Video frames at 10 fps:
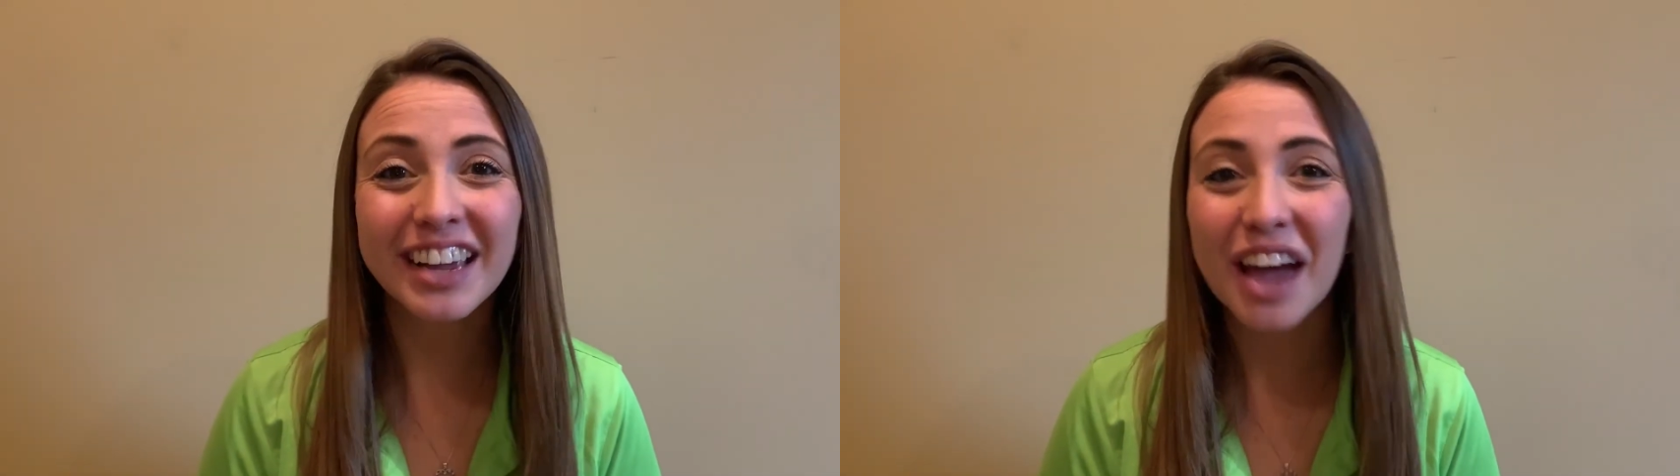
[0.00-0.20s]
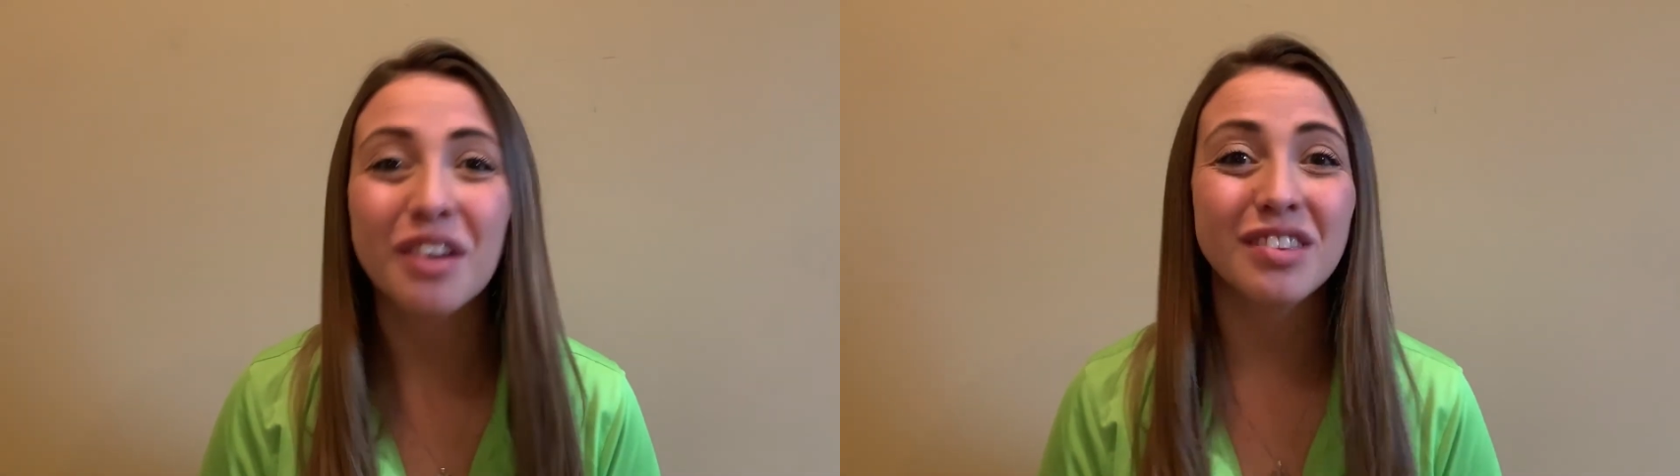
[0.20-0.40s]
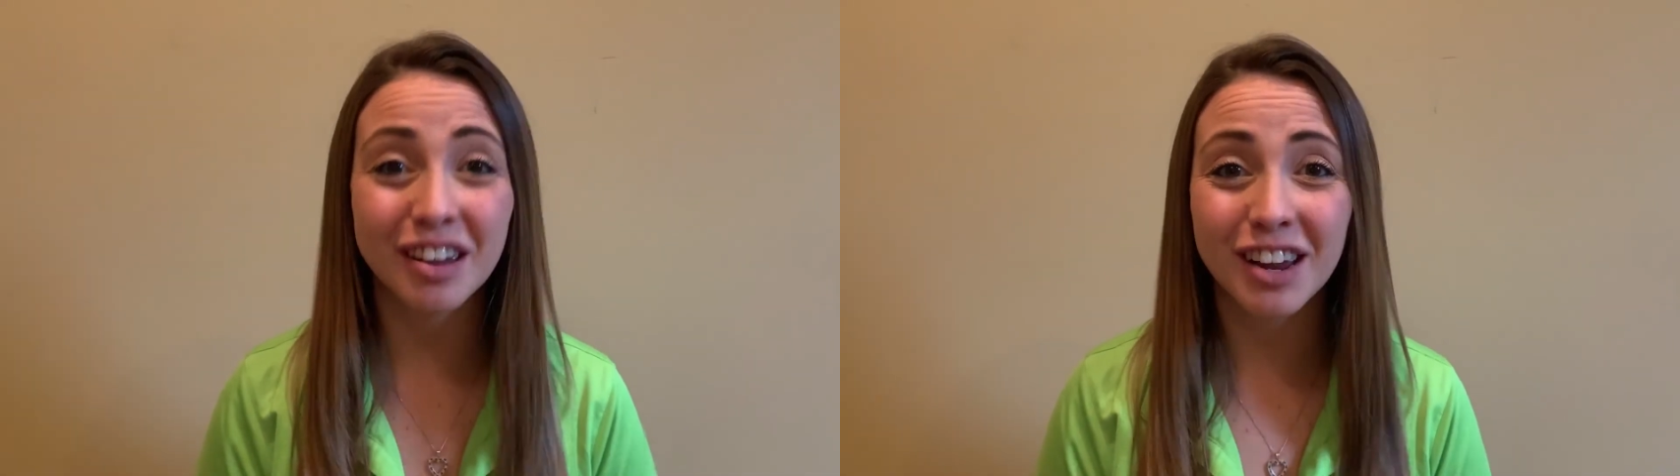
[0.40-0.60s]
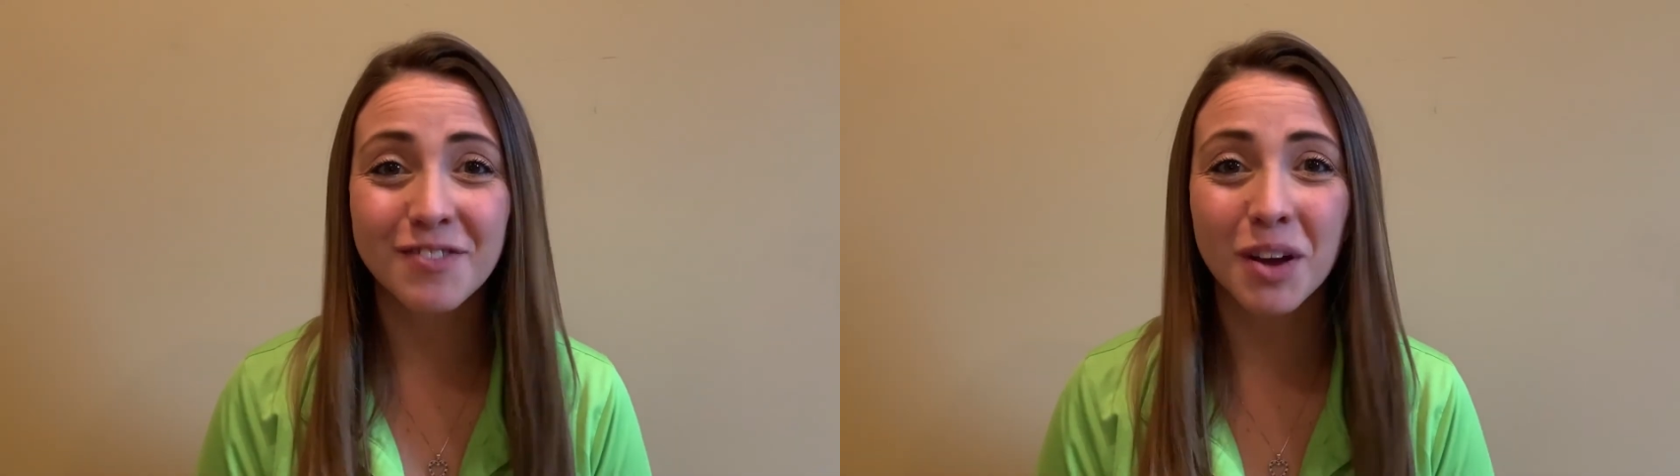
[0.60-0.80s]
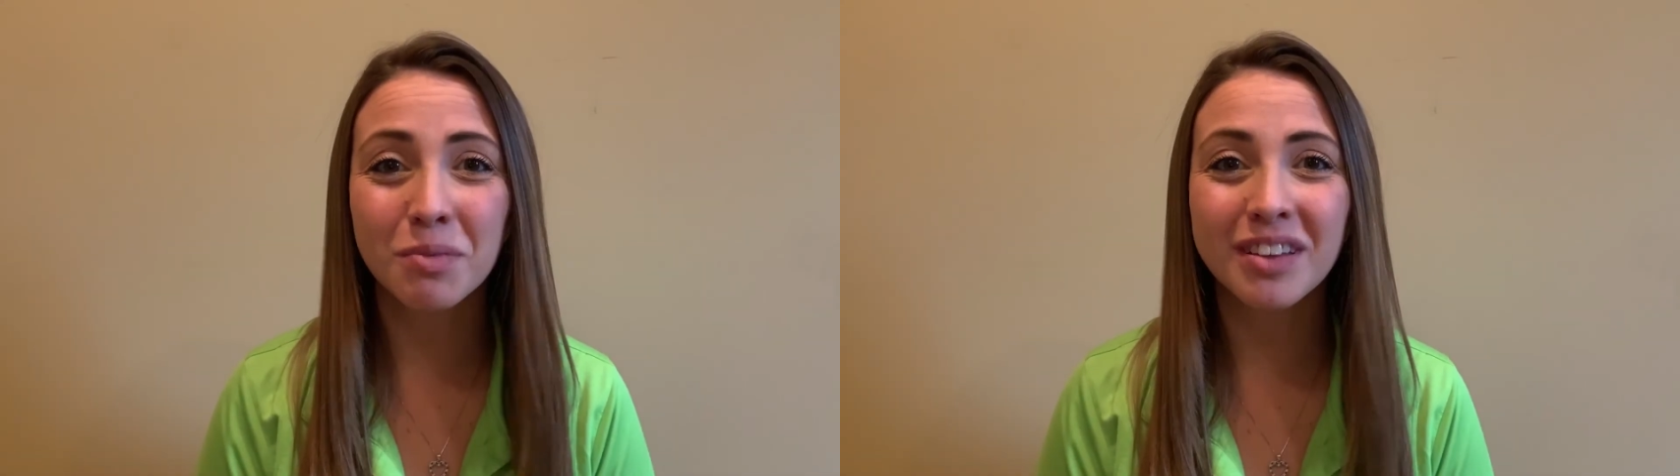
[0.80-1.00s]
how dairy
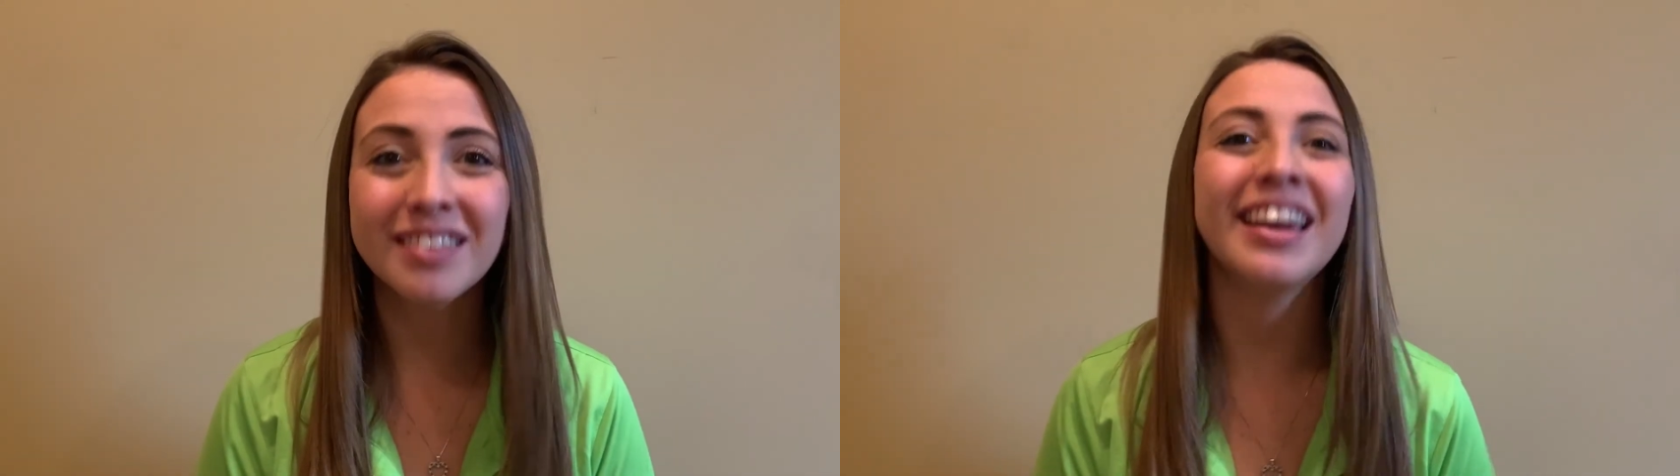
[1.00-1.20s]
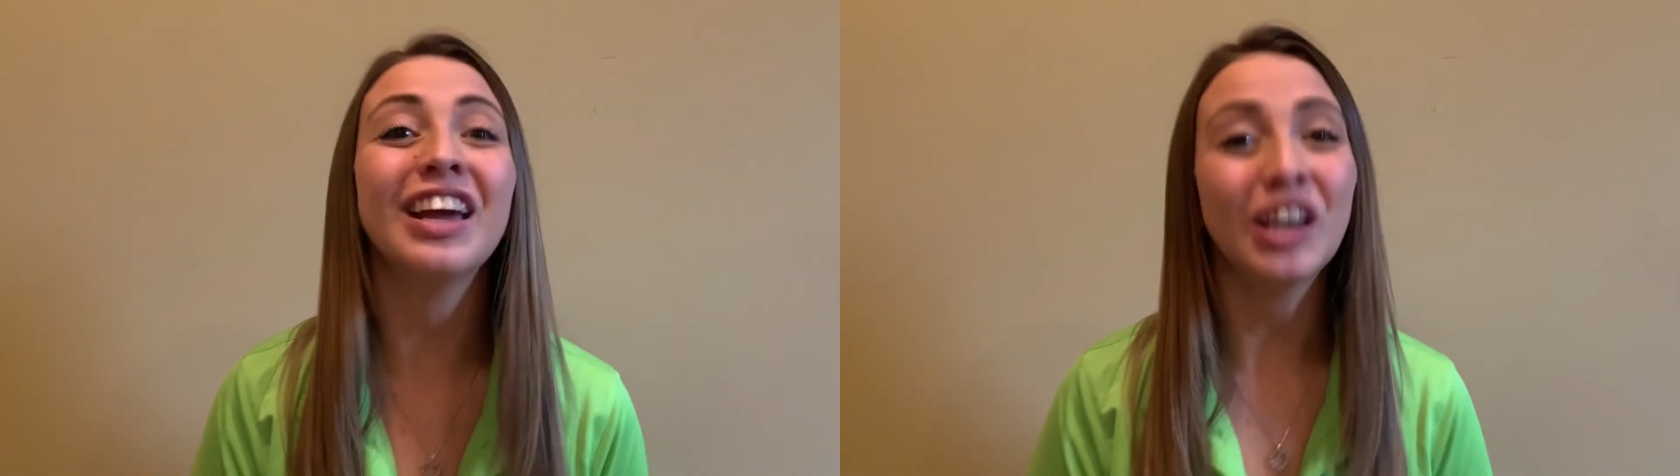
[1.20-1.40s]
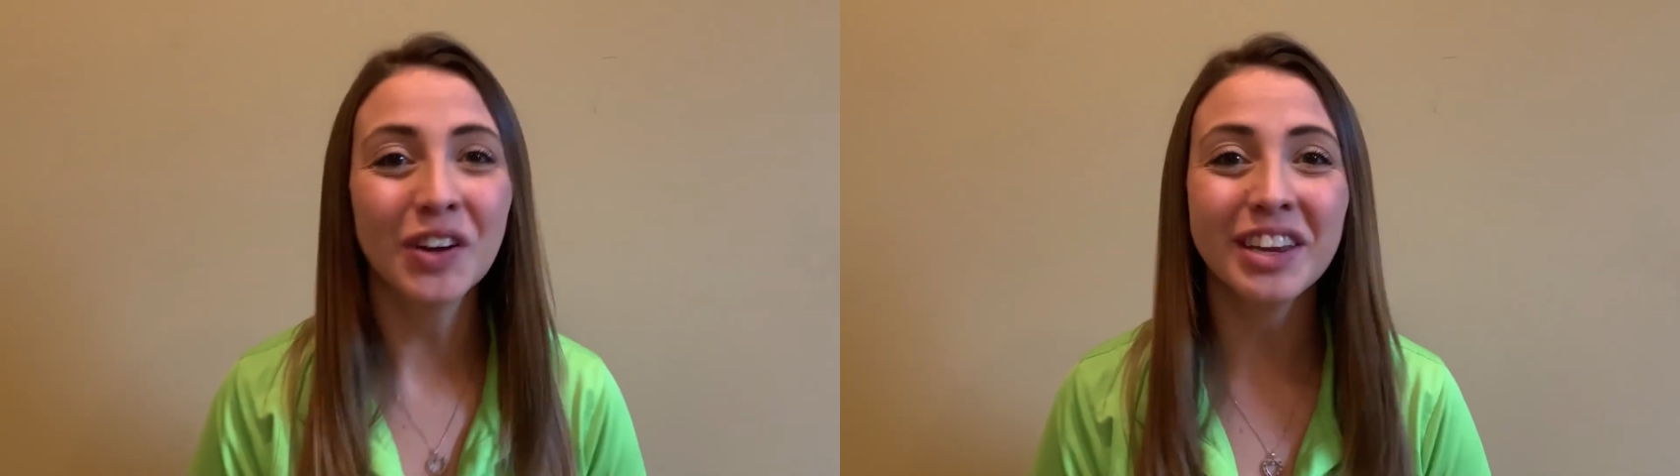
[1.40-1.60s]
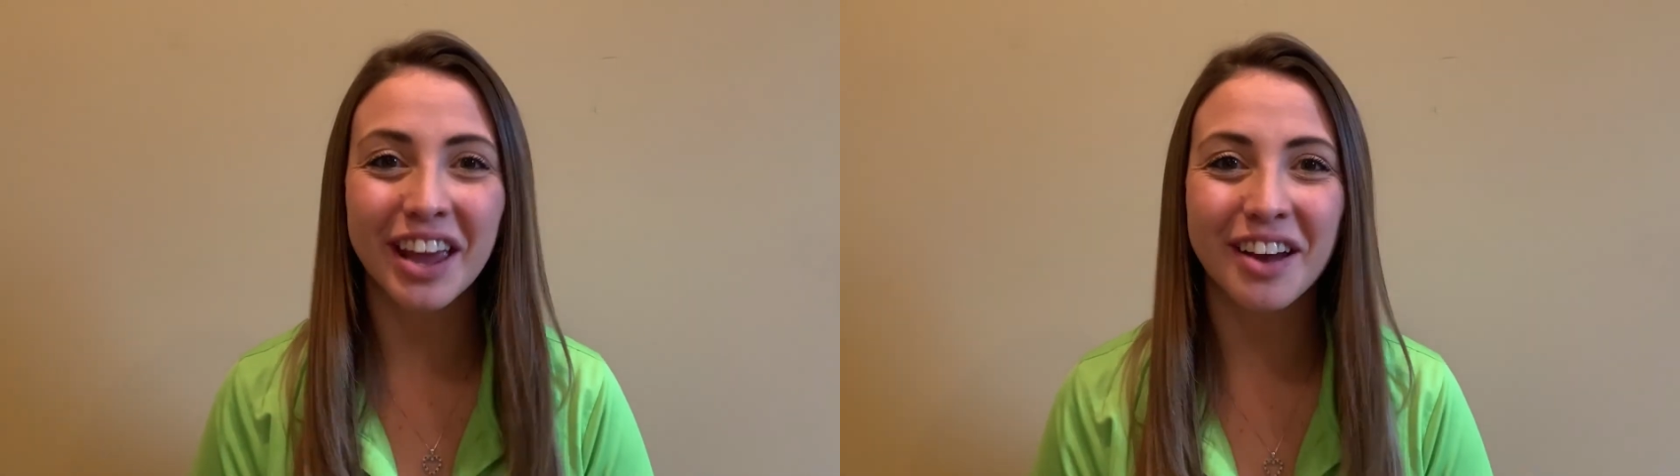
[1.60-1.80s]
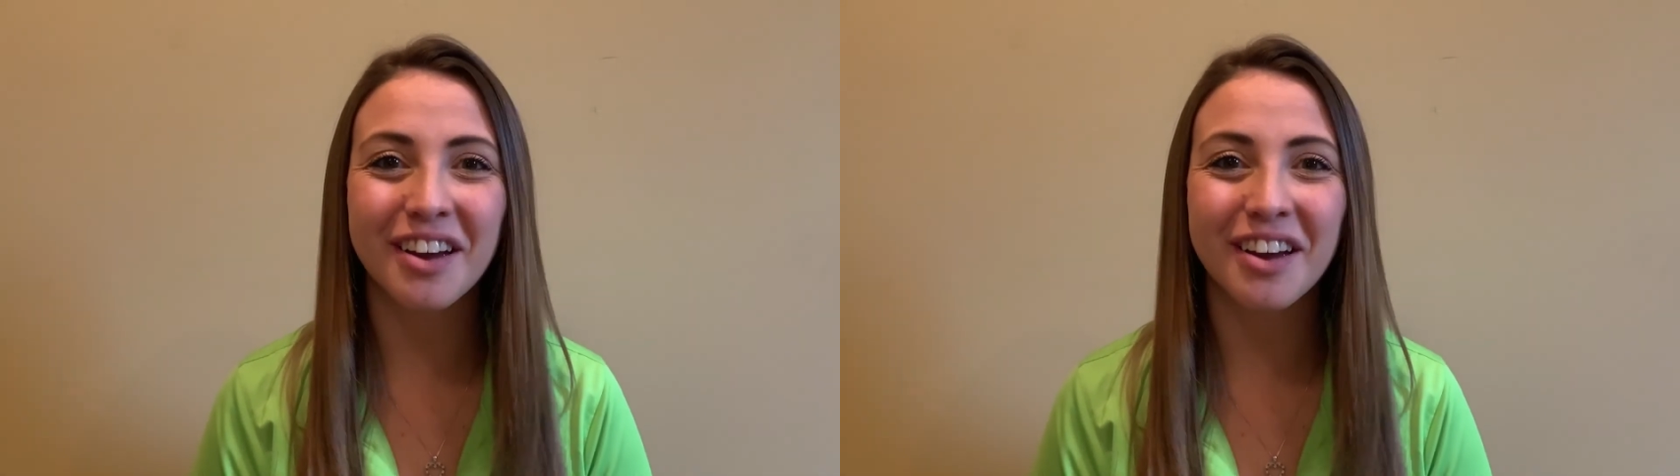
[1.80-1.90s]
farmers take good care